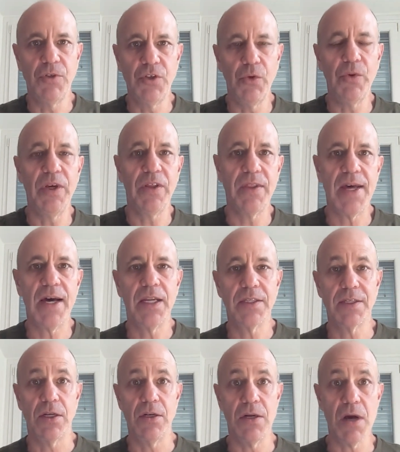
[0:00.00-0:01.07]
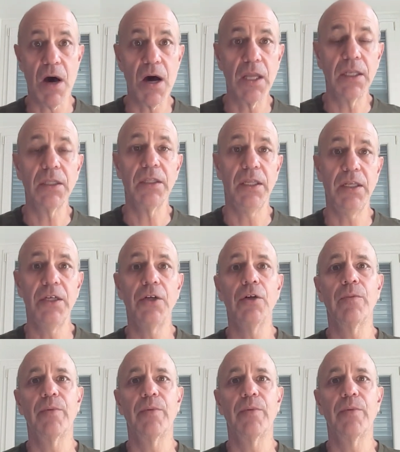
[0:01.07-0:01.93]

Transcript: doing that. It's a non-linear